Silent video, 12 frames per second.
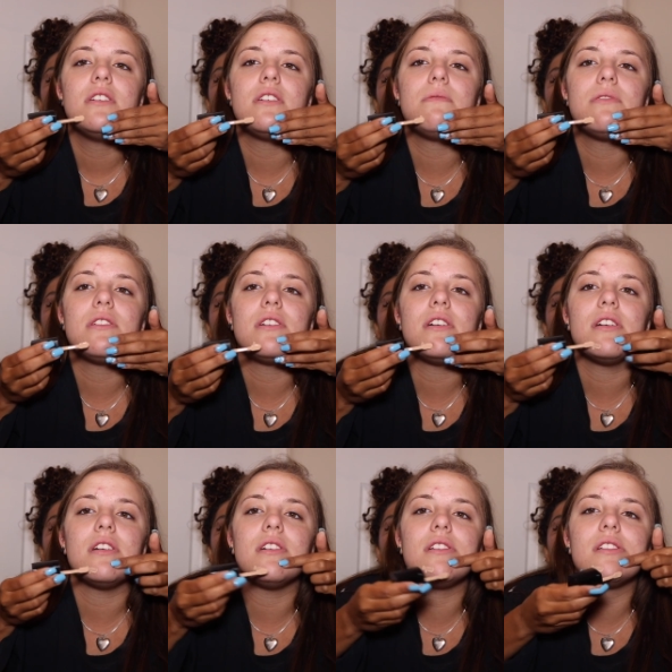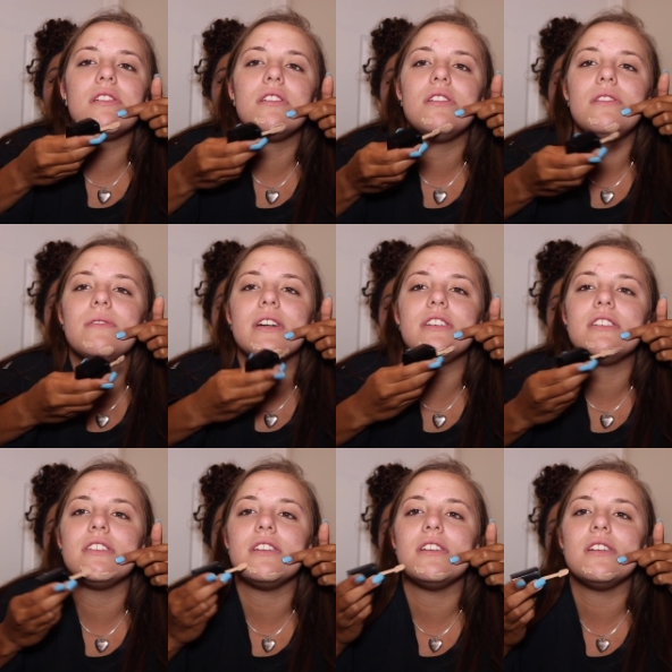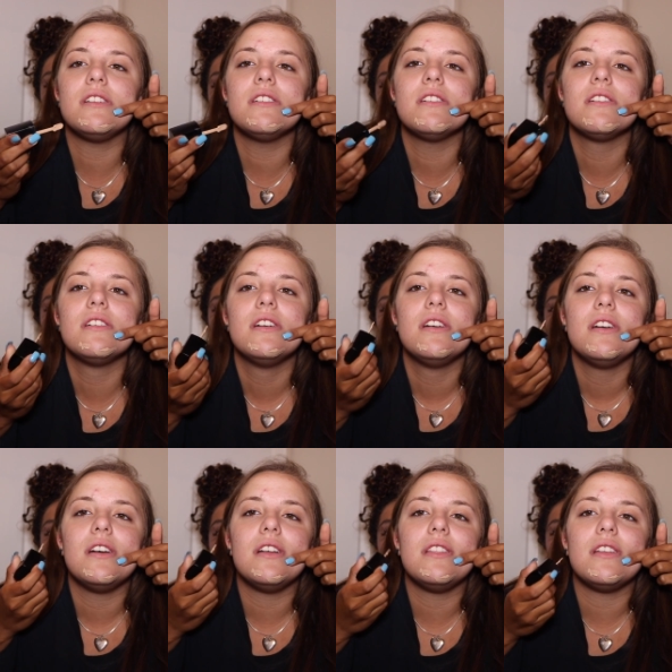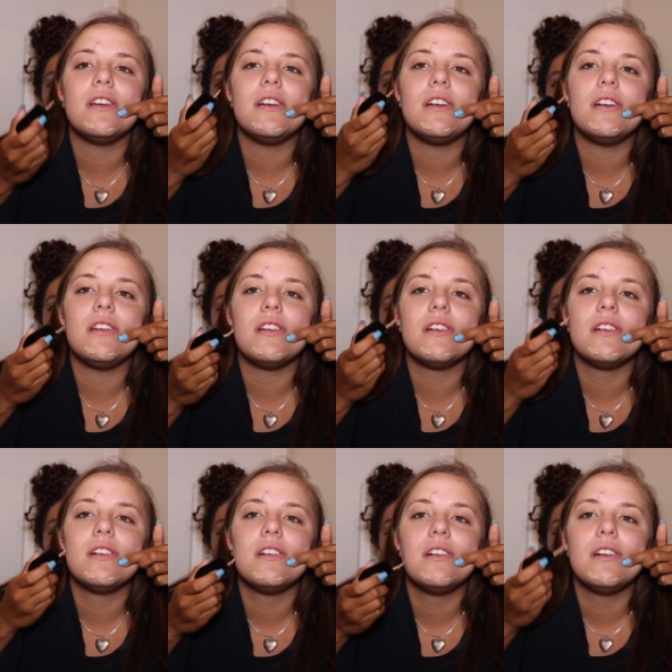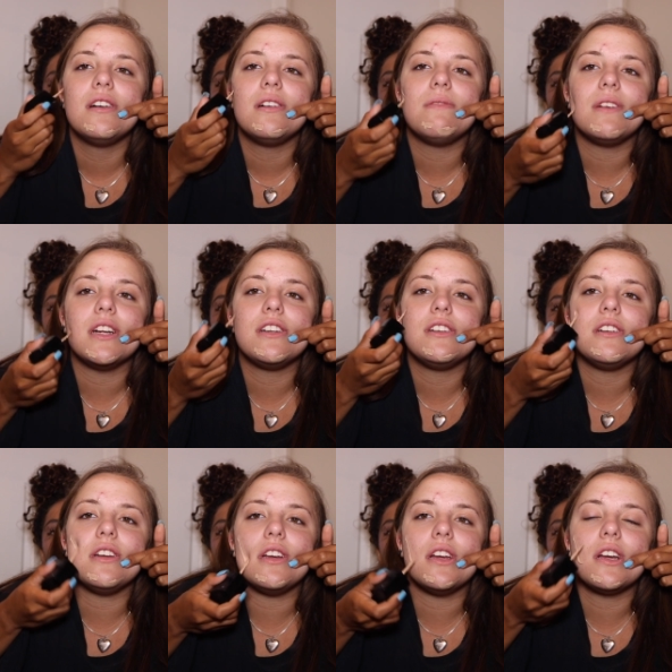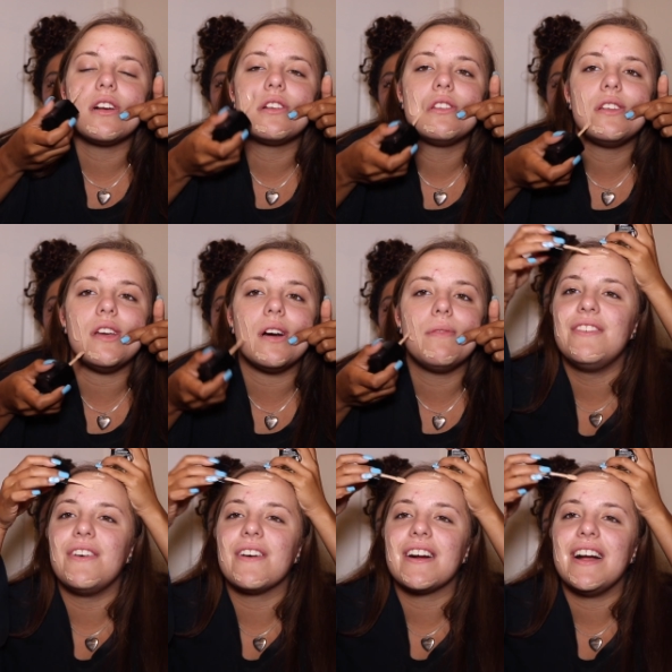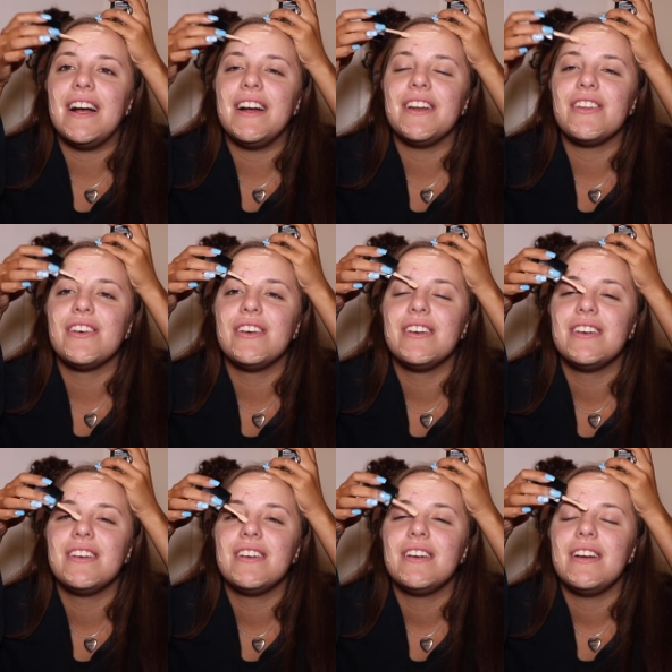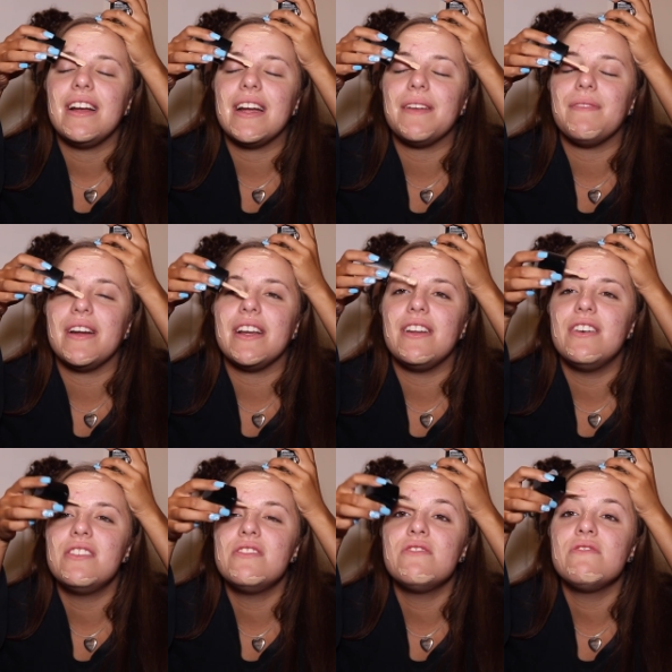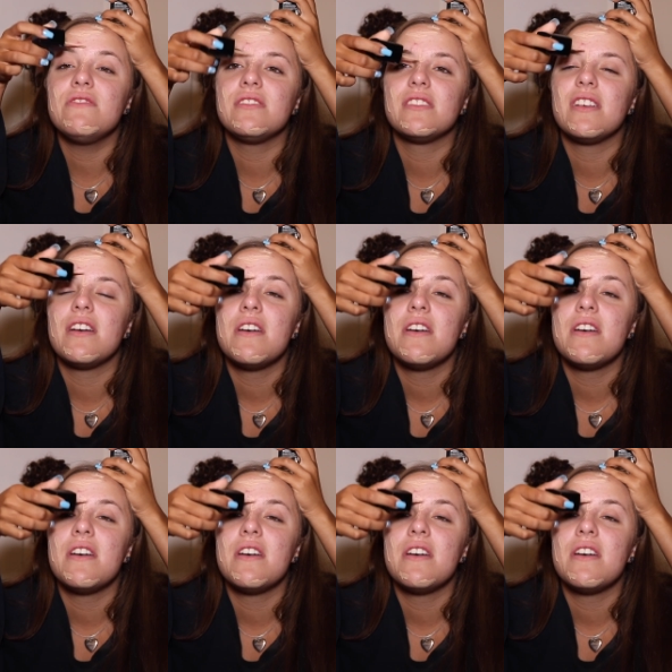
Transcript: apply it to my chin and then my cheeks, yeah, forehead, and my nose.